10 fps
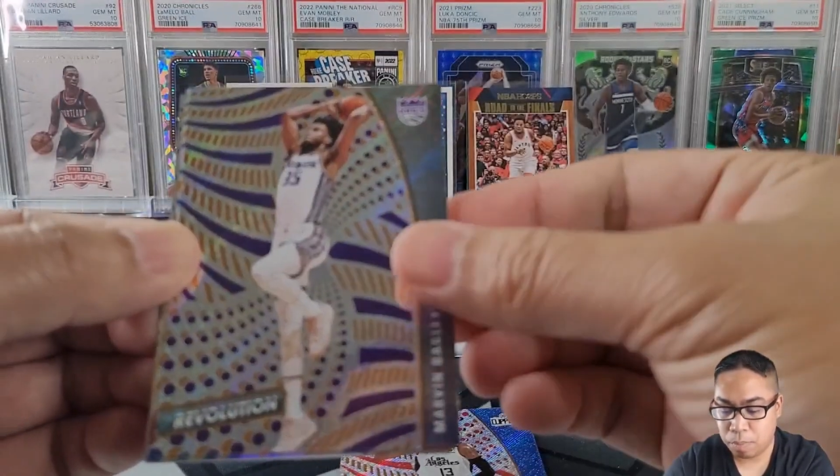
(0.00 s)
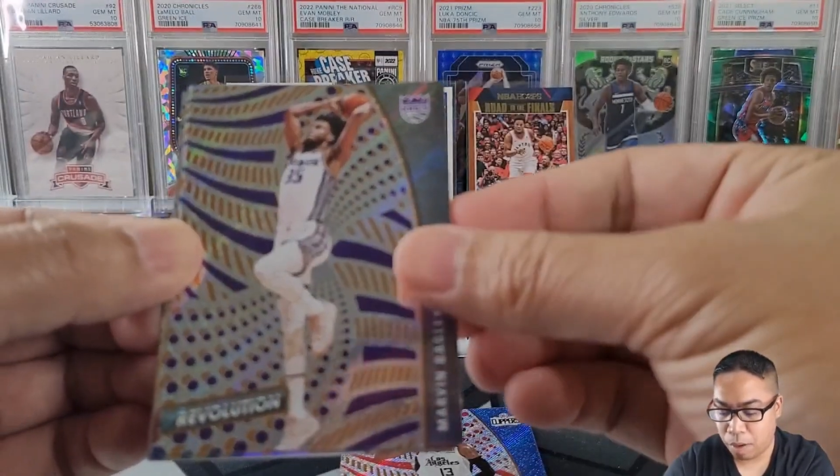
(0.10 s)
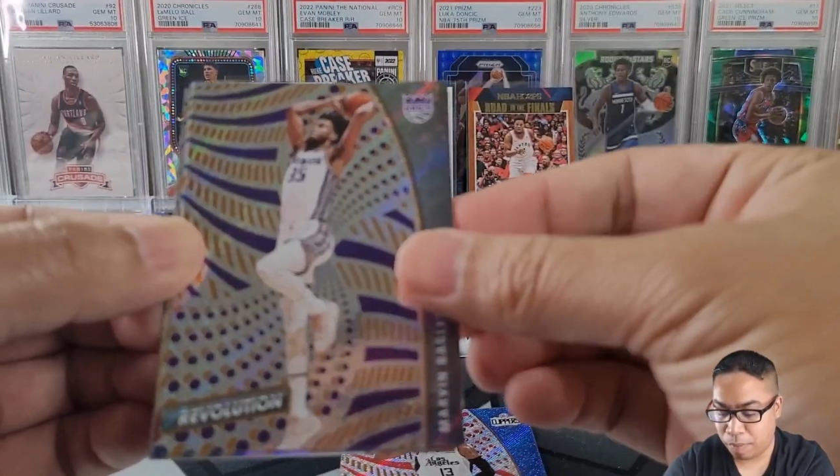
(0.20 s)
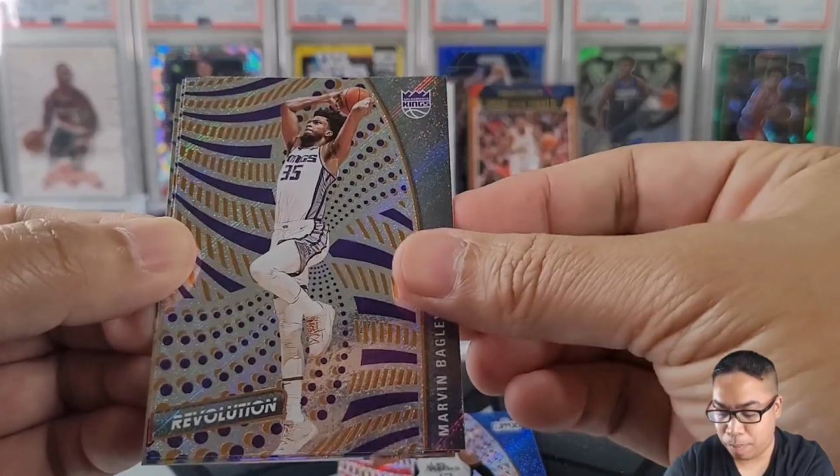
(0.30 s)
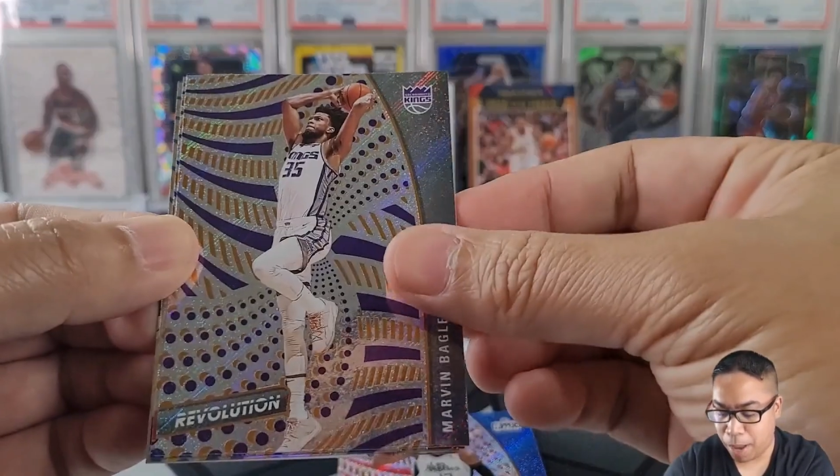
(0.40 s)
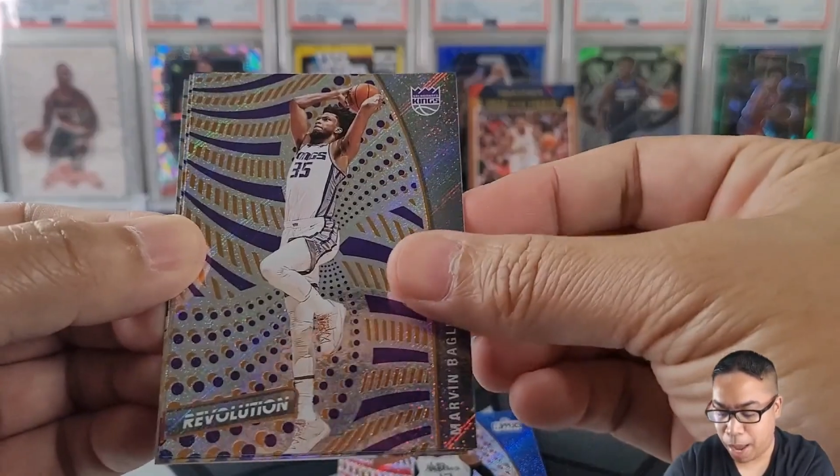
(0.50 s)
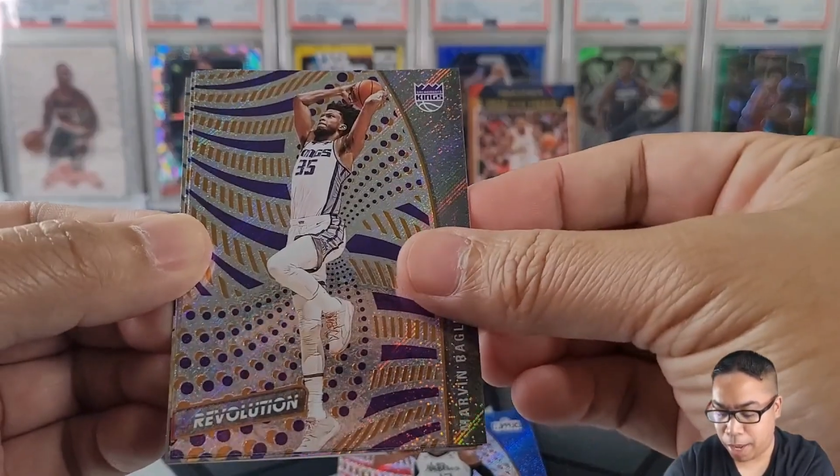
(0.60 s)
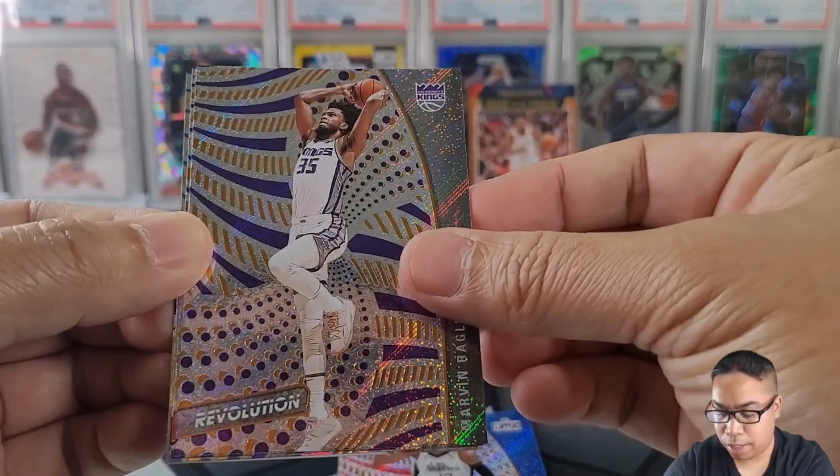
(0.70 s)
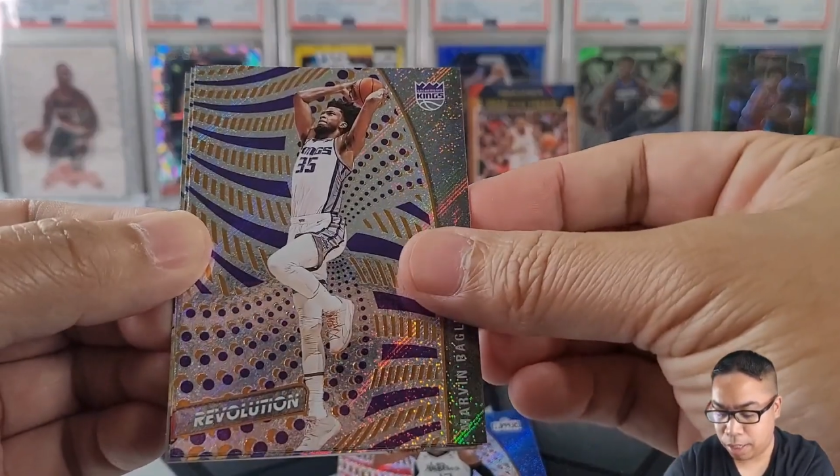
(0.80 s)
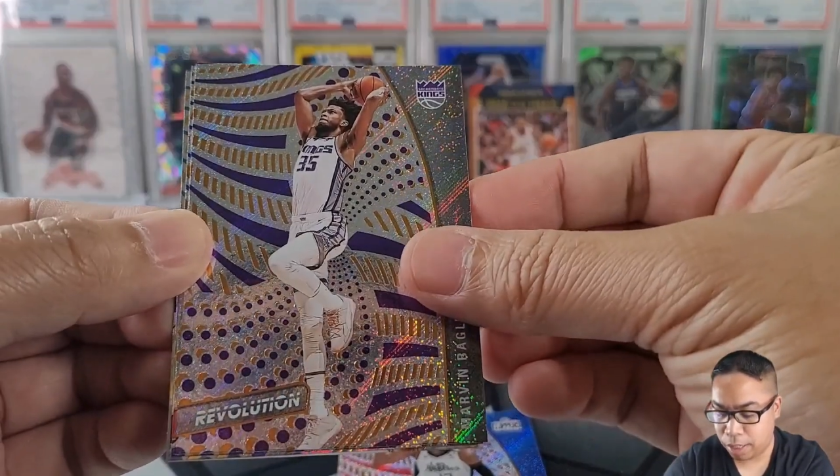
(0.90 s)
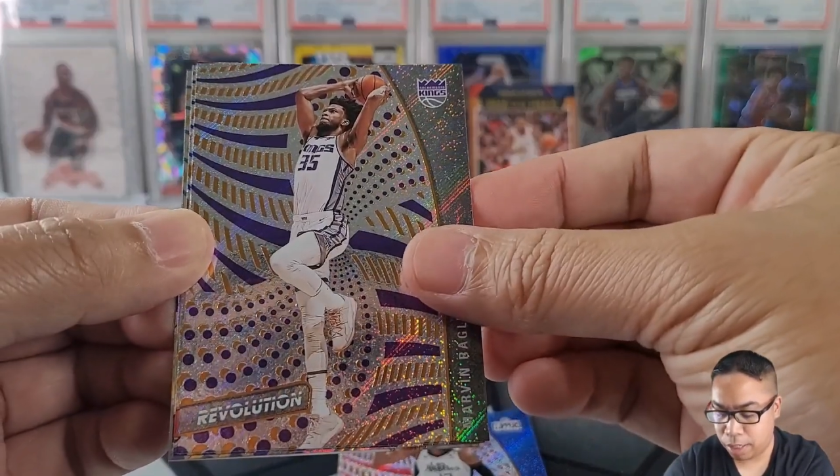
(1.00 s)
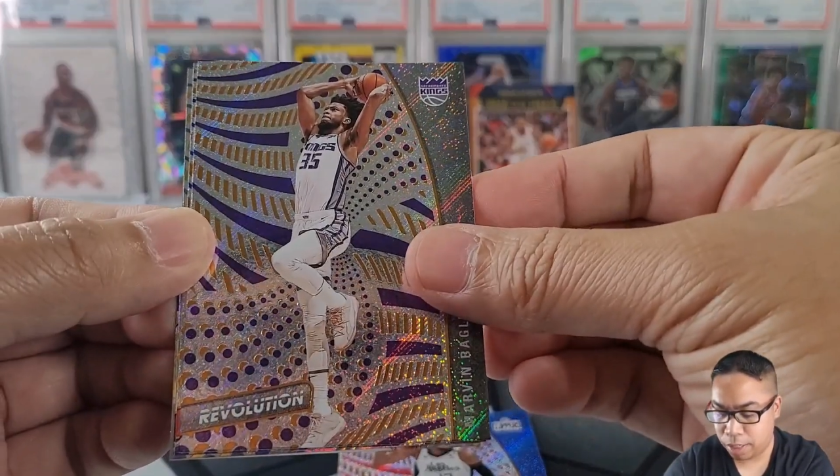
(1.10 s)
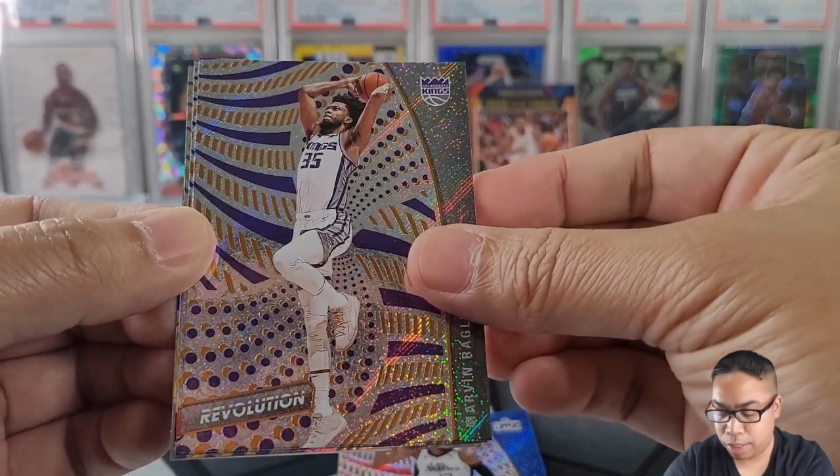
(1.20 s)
Marvin Bagley.